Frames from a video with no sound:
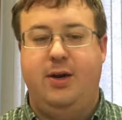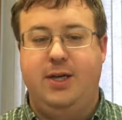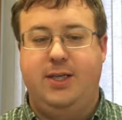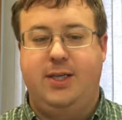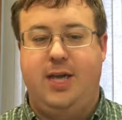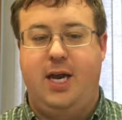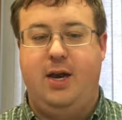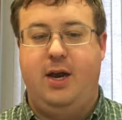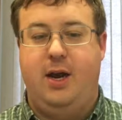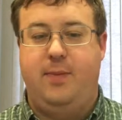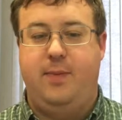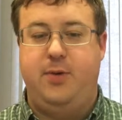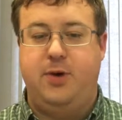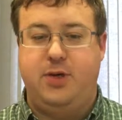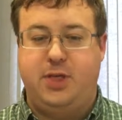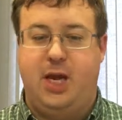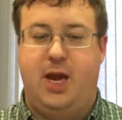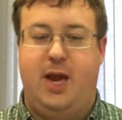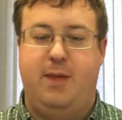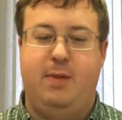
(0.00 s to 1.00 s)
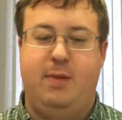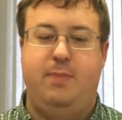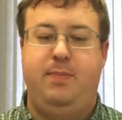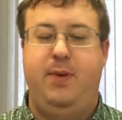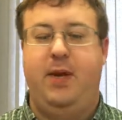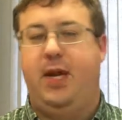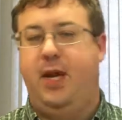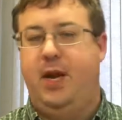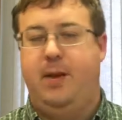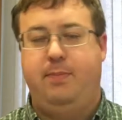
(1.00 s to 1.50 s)
to take up your time by
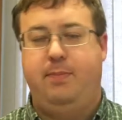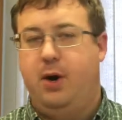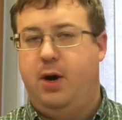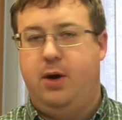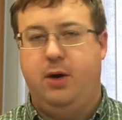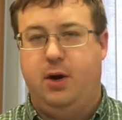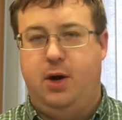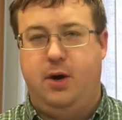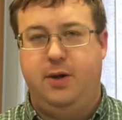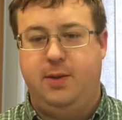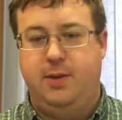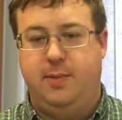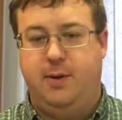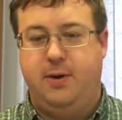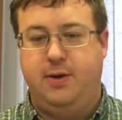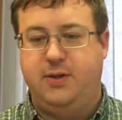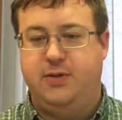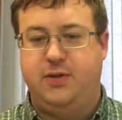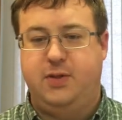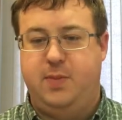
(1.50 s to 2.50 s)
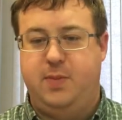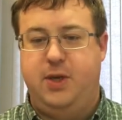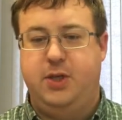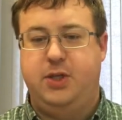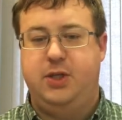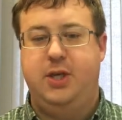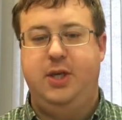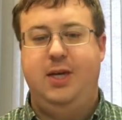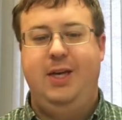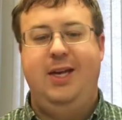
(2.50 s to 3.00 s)
picking apart all the parts of
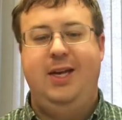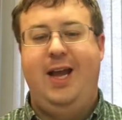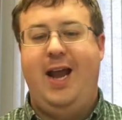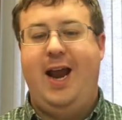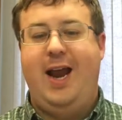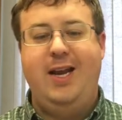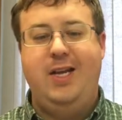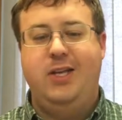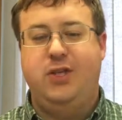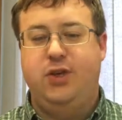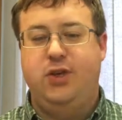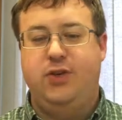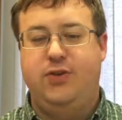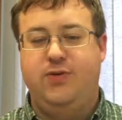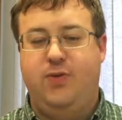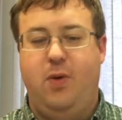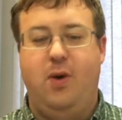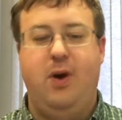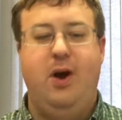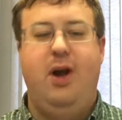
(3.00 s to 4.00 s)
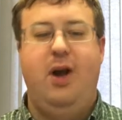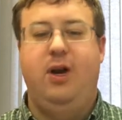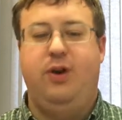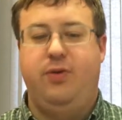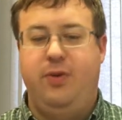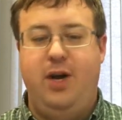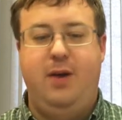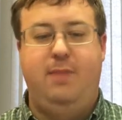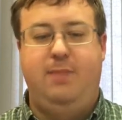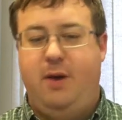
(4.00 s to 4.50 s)
speech. Any search for
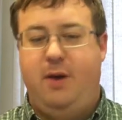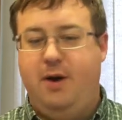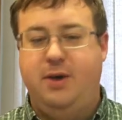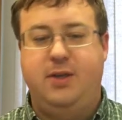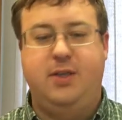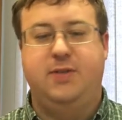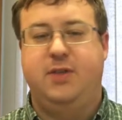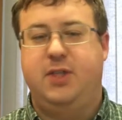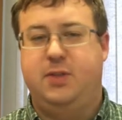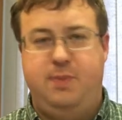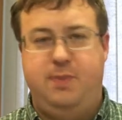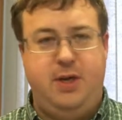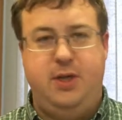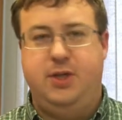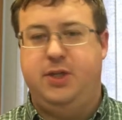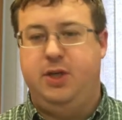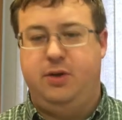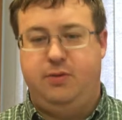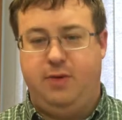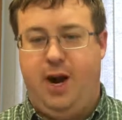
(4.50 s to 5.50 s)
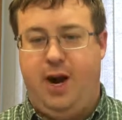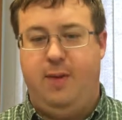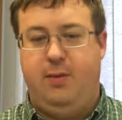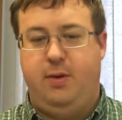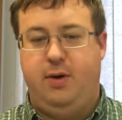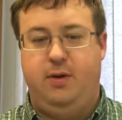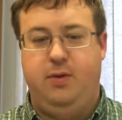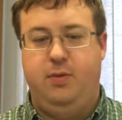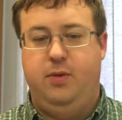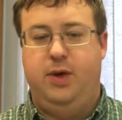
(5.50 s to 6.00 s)
Greek parts of speech and
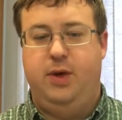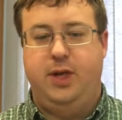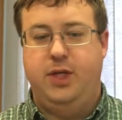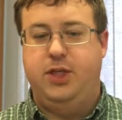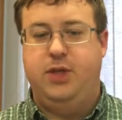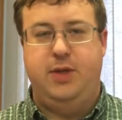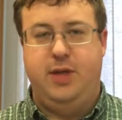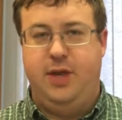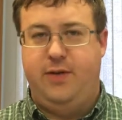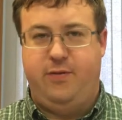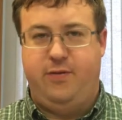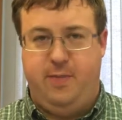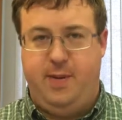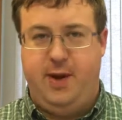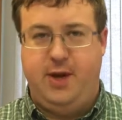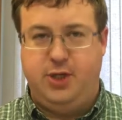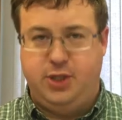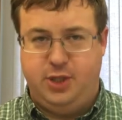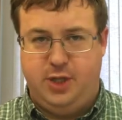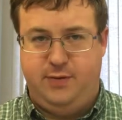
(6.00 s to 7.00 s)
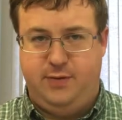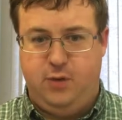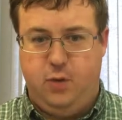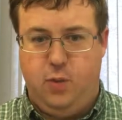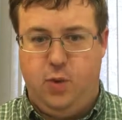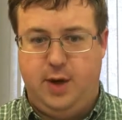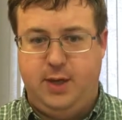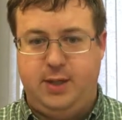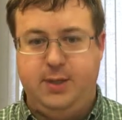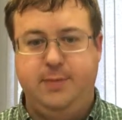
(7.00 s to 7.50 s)
grammar will get you the information if you
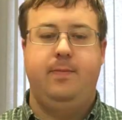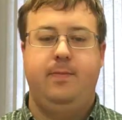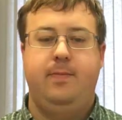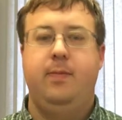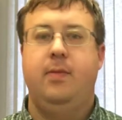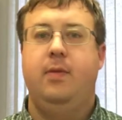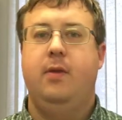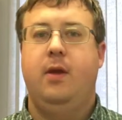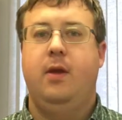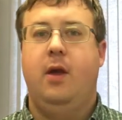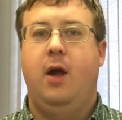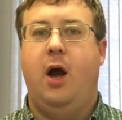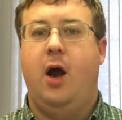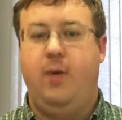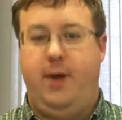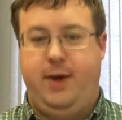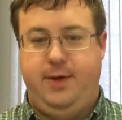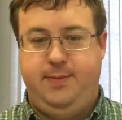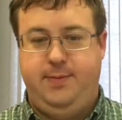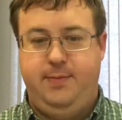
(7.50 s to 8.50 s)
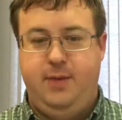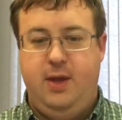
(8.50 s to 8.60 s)
want it. All right,